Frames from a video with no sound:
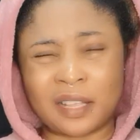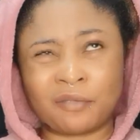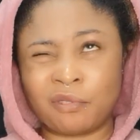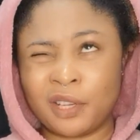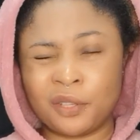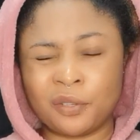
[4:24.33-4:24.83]
I
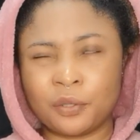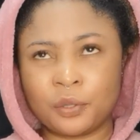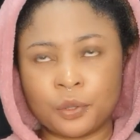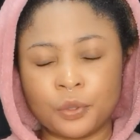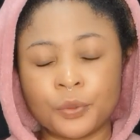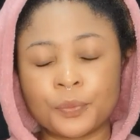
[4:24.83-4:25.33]
really don't
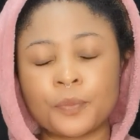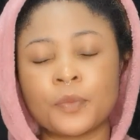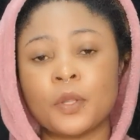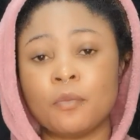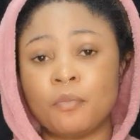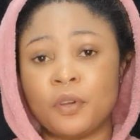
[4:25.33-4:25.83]
know,
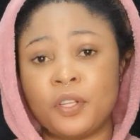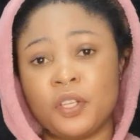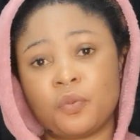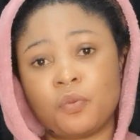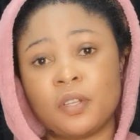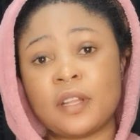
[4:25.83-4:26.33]
but
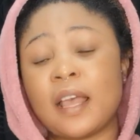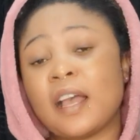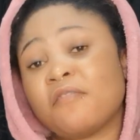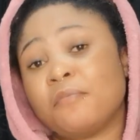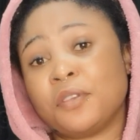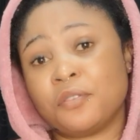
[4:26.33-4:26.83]
this one I
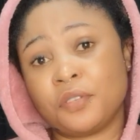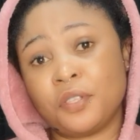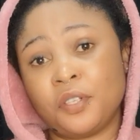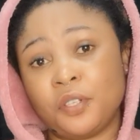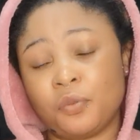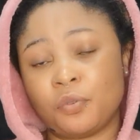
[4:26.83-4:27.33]
have been
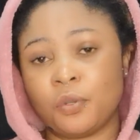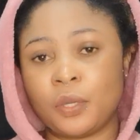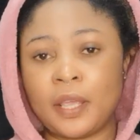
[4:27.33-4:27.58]
using this one.